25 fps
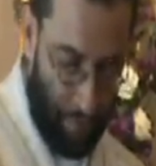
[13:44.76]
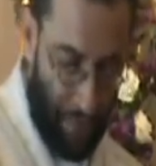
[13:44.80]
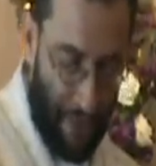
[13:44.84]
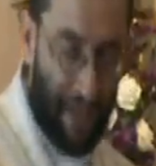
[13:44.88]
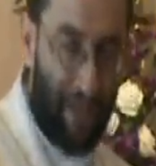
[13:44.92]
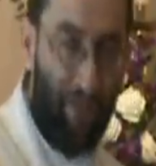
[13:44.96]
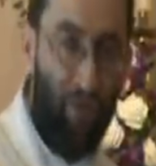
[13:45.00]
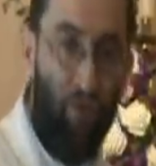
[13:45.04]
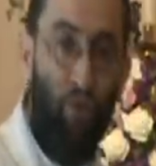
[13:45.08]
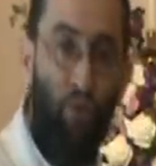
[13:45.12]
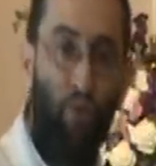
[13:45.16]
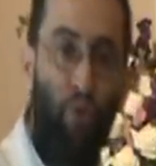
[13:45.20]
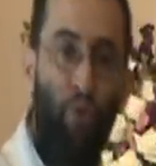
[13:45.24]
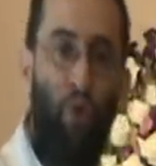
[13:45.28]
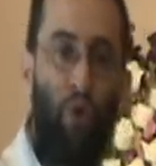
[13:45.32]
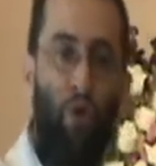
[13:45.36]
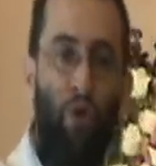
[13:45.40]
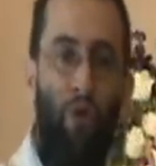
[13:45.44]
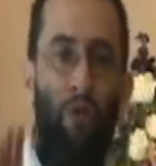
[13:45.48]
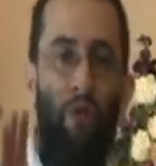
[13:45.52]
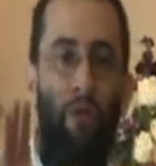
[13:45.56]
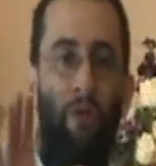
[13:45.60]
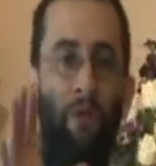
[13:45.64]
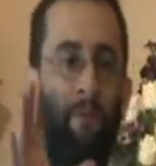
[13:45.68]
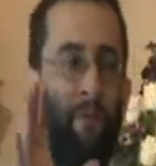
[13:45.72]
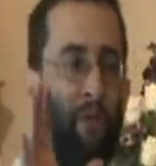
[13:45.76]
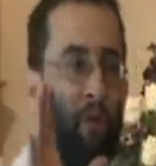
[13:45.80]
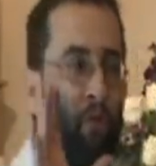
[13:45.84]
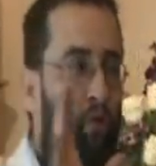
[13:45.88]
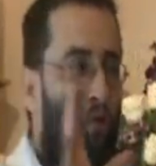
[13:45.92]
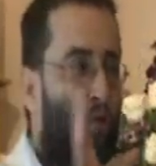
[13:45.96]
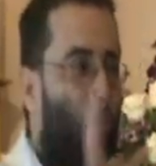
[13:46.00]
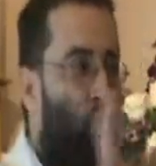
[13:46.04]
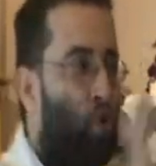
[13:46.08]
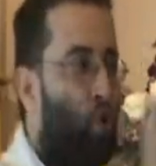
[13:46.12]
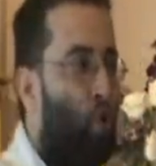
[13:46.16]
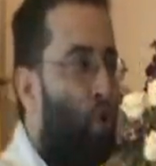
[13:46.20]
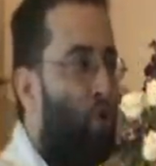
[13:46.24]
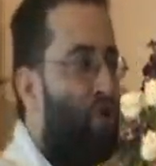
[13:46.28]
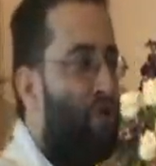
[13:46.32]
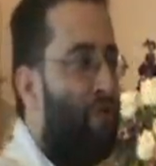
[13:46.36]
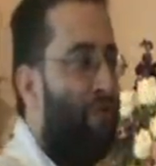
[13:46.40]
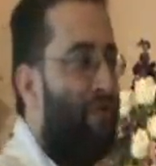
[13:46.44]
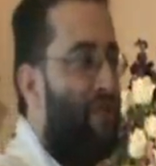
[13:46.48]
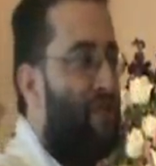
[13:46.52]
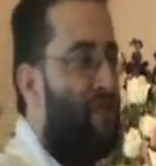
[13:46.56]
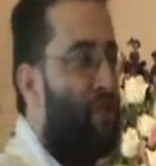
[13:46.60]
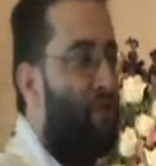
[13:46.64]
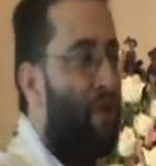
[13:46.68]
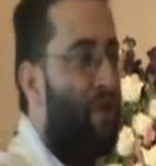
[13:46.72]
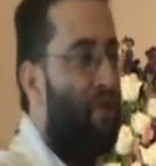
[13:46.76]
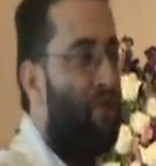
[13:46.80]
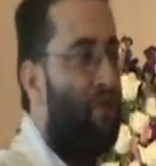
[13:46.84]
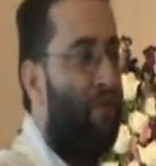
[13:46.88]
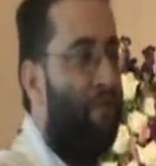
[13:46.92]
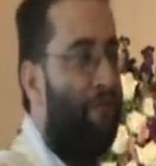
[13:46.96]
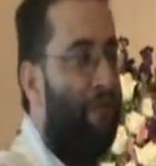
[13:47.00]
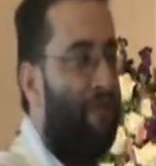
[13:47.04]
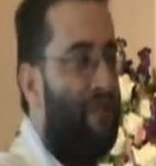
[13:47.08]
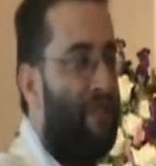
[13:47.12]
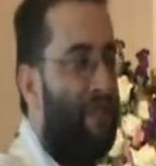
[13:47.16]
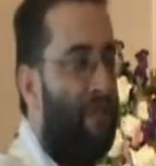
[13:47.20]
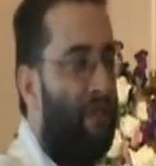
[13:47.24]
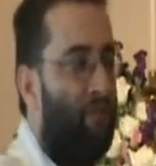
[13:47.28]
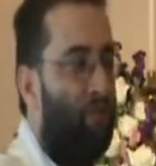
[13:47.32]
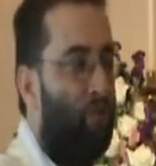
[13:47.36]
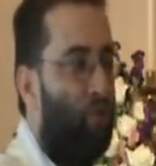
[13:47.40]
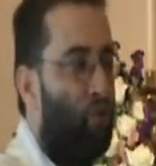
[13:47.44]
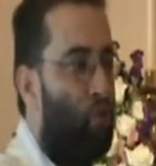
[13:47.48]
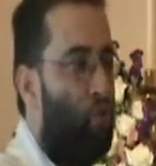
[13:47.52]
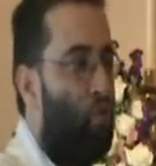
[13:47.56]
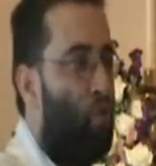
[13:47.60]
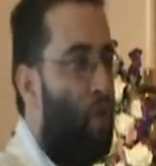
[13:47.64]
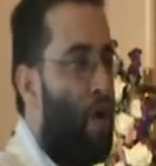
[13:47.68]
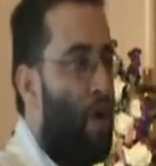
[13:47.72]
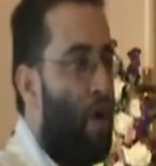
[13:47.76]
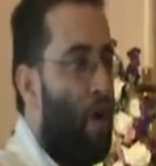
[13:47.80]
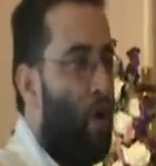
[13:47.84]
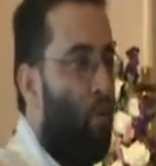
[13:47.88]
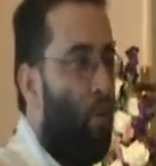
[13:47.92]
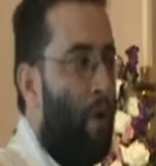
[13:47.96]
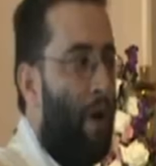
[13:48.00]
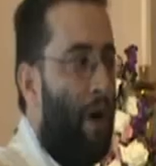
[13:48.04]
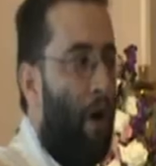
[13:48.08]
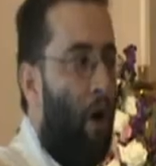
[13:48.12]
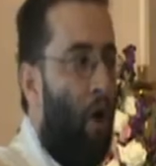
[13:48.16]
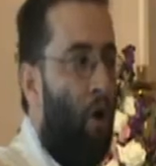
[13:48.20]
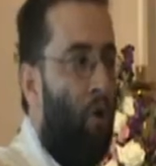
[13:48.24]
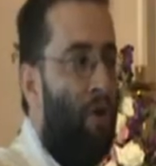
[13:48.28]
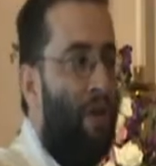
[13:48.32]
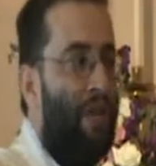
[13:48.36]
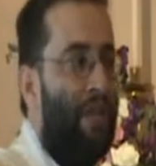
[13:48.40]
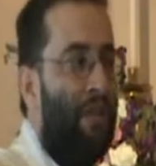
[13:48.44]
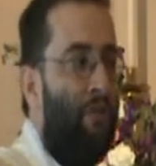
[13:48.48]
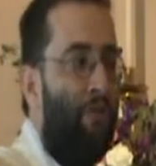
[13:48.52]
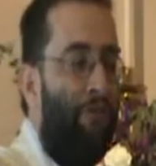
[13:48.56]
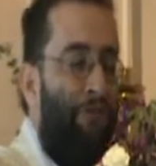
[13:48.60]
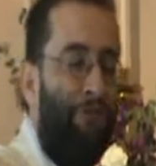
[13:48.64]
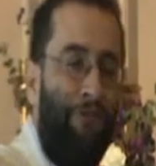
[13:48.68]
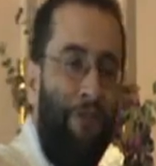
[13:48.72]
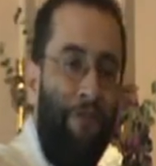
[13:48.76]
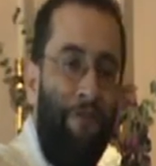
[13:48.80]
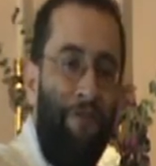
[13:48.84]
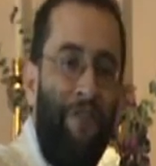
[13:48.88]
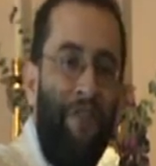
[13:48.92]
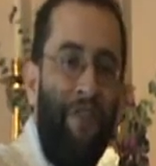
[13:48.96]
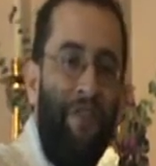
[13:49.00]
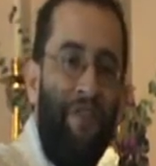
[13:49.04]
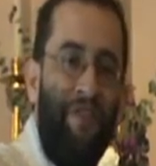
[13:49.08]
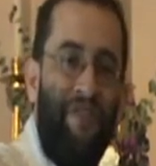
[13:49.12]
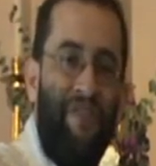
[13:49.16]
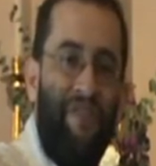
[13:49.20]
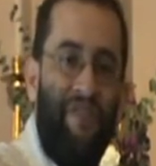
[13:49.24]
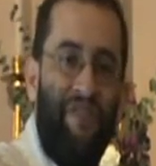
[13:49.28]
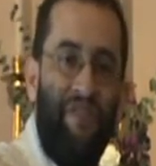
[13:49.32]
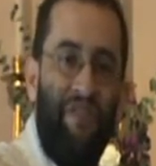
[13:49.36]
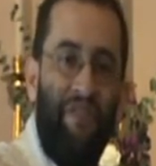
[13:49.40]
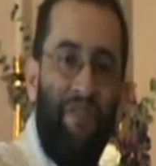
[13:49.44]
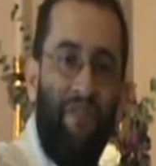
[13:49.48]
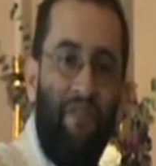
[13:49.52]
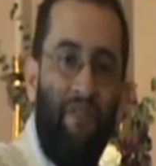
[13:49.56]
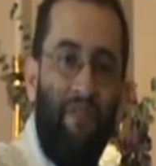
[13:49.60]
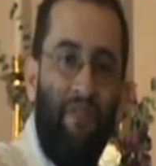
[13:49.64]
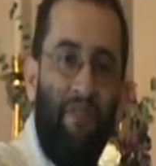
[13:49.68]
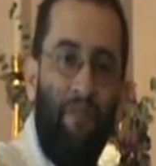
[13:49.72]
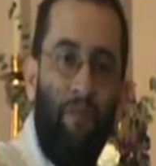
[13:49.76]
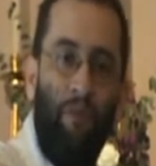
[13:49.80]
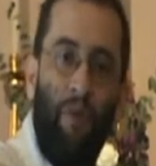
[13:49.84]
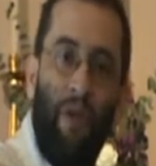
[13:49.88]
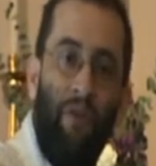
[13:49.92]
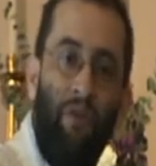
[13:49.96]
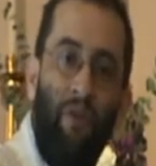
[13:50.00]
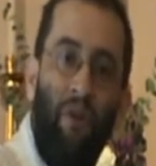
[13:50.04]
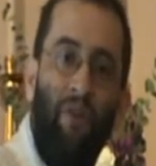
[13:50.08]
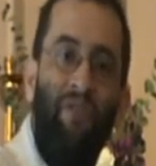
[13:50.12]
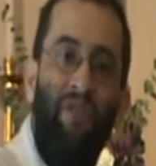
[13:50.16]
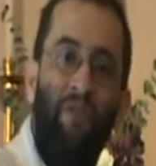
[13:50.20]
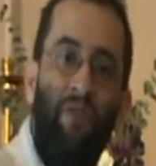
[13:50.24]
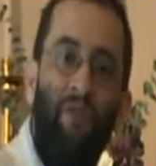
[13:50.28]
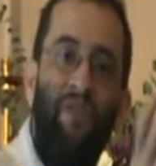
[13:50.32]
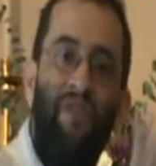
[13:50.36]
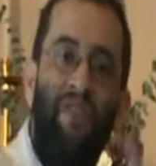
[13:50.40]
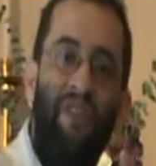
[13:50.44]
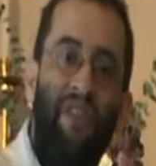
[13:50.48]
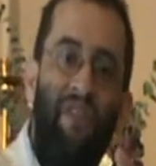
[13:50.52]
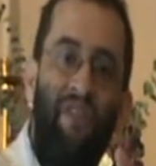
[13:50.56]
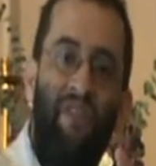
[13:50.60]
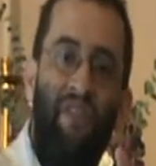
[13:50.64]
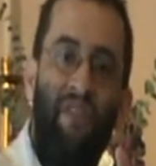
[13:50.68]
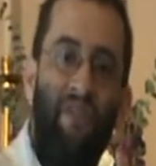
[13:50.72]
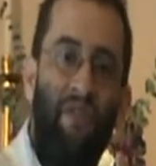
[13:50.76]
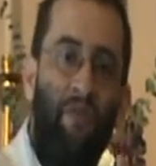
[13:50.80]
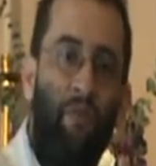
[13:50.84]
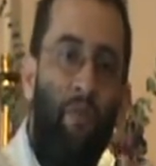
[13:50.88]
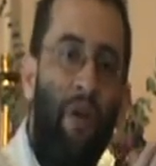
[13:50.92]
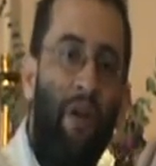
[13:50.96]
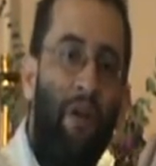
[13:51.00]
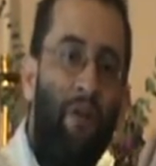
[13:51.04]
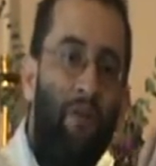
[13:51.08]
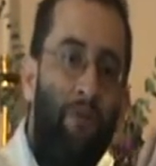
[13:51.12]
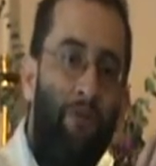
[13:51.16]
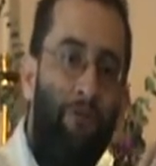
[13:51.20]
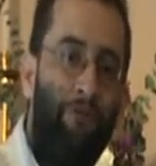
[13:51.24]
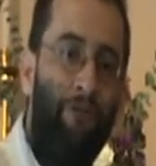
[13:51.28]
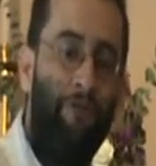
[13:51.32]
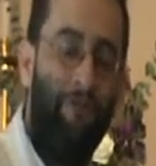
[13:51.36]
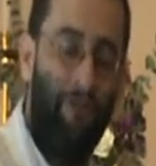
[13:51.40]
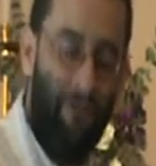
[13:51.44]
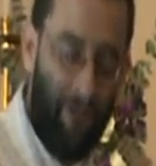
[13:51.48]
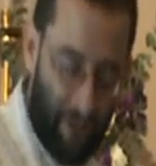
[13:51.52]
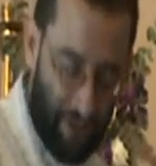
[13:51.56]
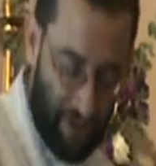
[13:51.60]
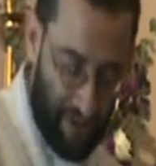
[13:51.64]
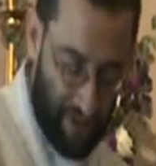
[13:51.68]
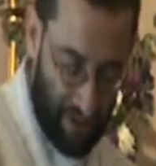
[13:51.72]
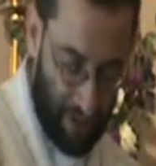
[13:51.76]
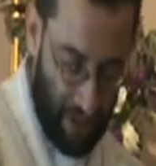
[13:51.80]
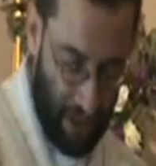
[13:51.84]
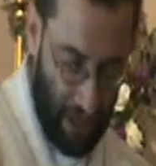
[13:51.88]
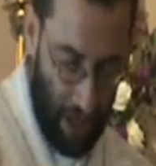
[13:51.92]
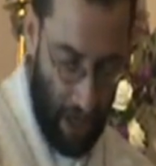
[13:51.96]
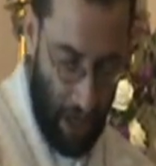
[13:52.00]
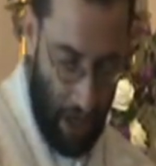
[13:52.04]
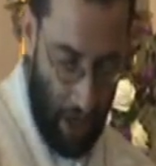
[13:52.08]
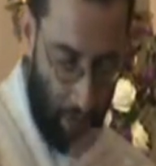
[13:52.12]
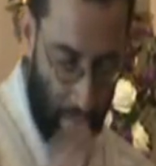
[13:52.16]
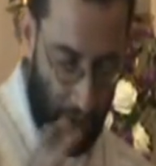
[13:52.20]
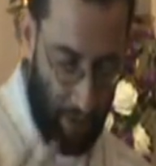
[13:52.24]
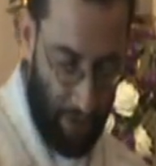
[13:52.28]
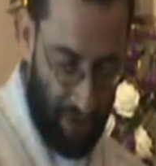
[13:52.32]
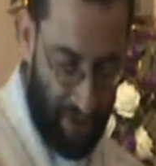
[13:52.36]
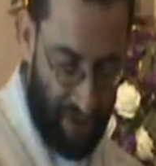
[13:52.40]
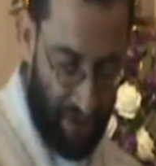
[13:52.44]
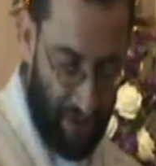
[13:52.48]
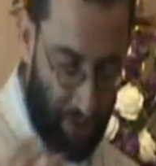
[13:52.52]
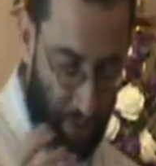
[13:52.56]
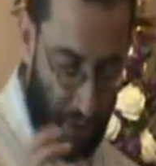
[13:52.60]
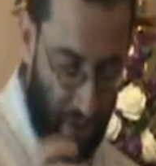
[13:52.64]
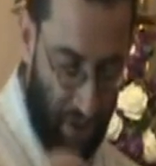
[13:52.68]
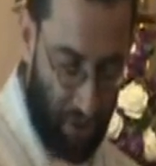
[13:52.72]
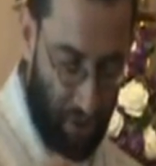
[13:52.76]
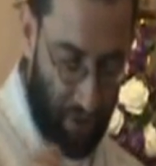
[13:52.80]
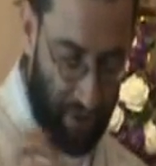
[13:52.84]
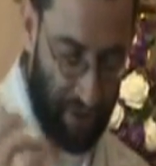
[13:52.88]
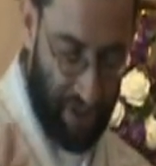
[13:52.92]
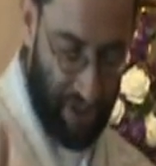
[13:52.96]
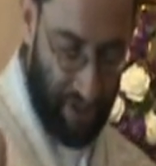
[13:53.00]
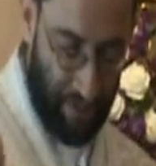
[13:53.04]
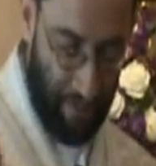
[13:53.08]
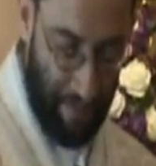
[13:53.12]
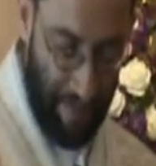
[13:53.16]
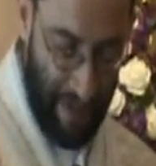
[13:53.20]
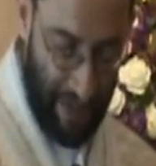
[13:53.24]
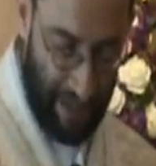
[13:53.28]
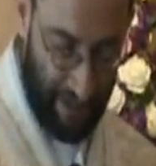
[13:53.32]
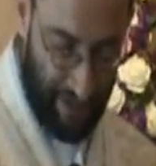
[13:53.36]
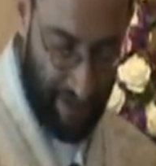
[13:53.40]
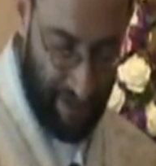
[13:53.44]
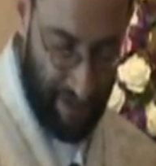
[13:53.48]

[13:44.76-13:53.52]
Compared to the course of destruction of Vatican II, we are only in the 50s. We are not in the 60s. We are in the 50s, where the situation is